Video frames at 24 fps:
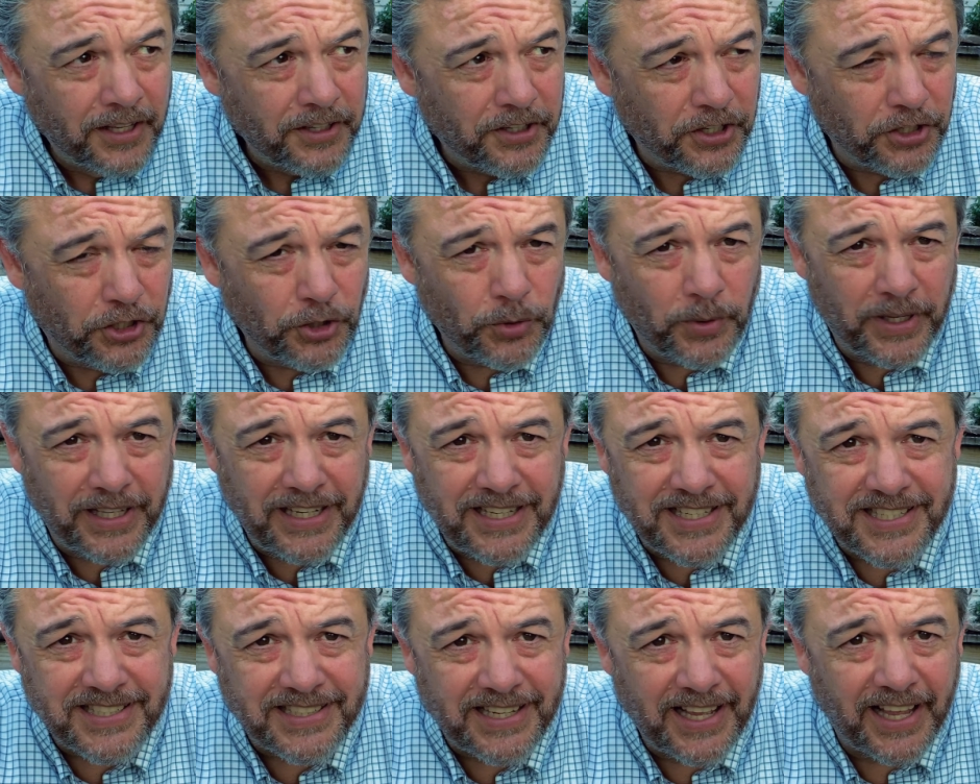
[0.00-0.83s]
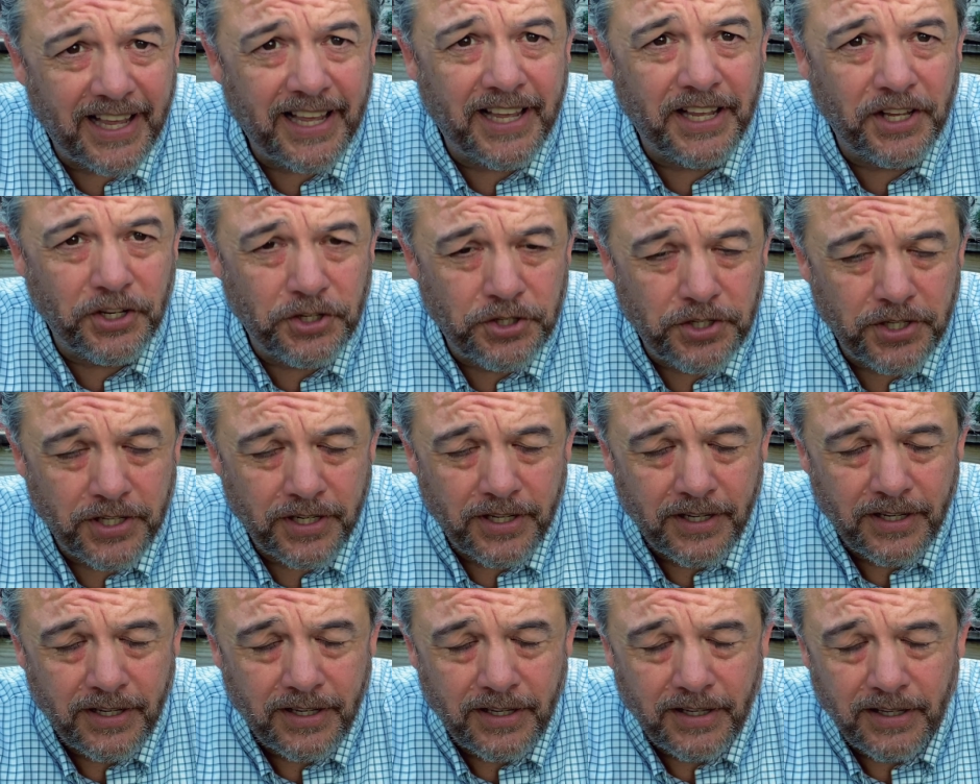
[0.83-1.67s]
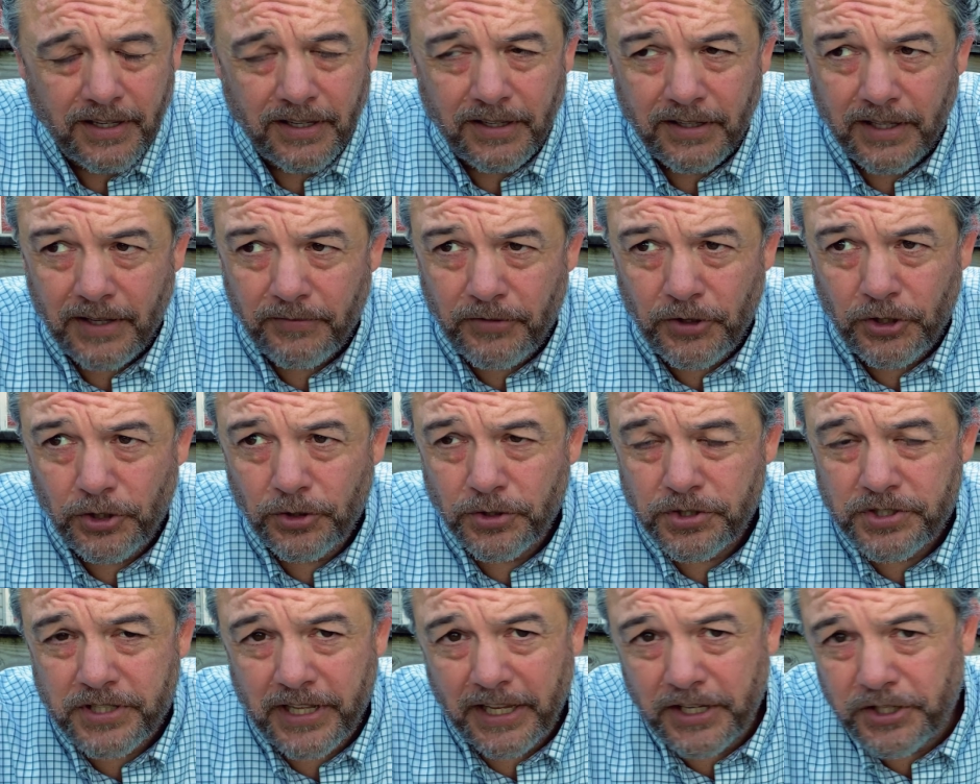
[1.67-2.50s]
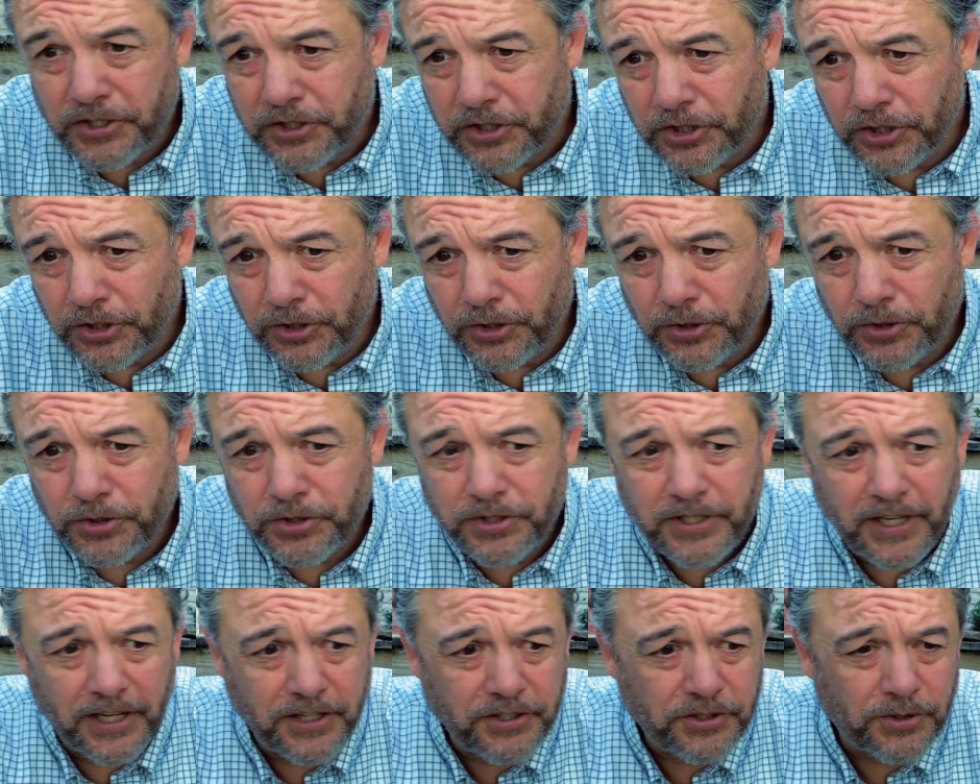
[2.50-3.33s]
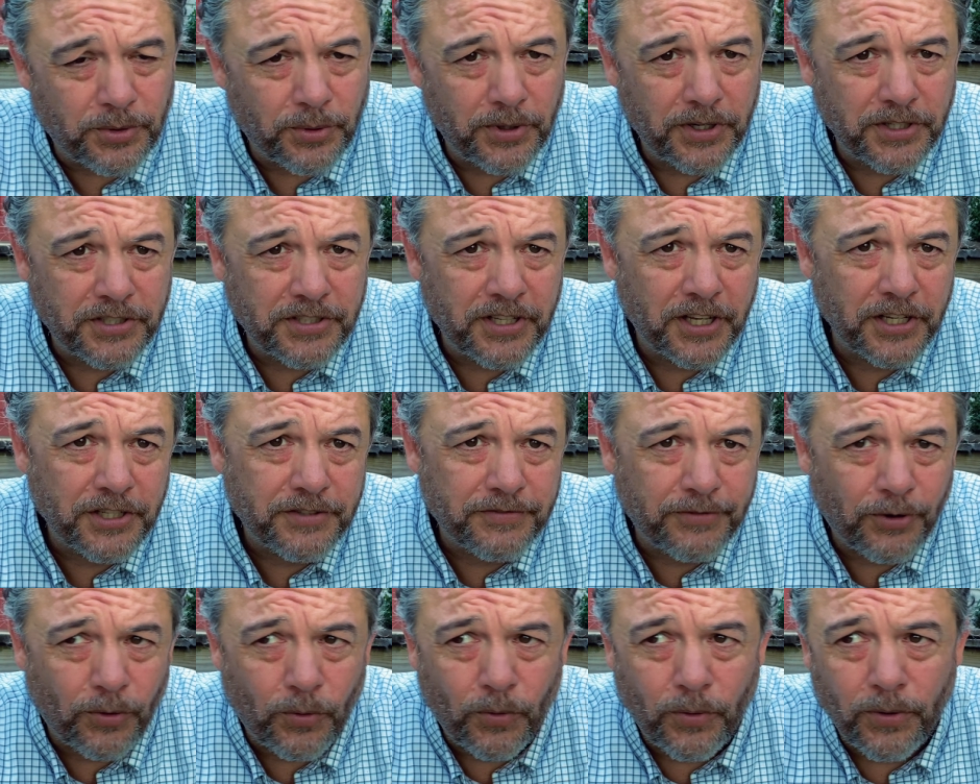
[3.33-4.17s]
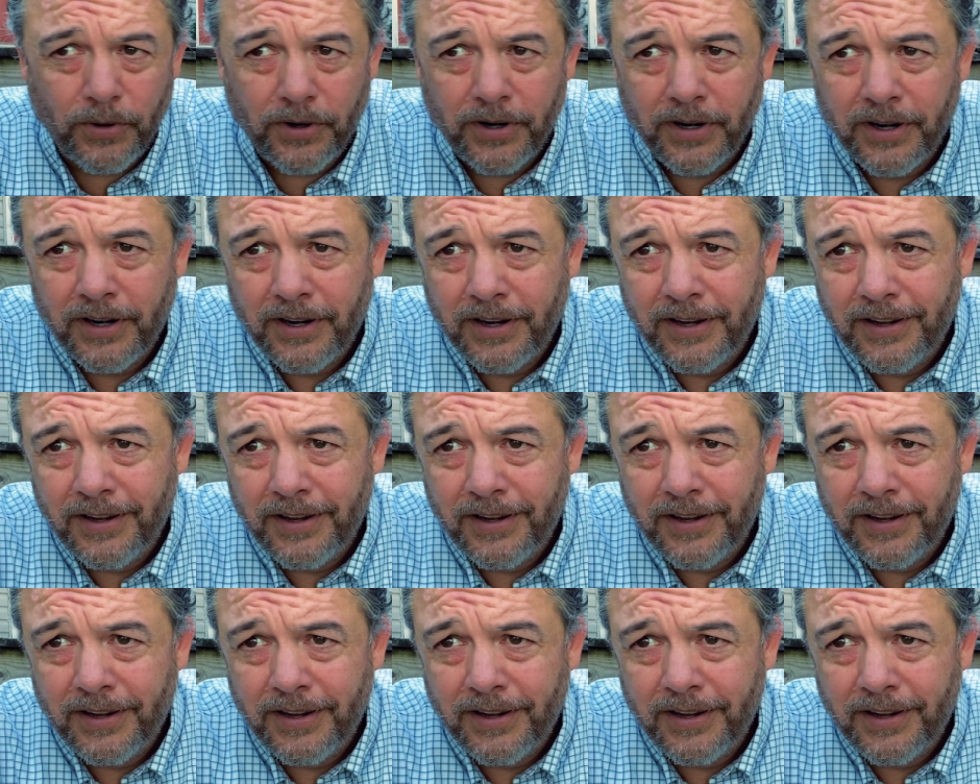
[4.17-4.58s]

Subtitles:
To do any stage, if you do a stage 2, stage 3, stage 4,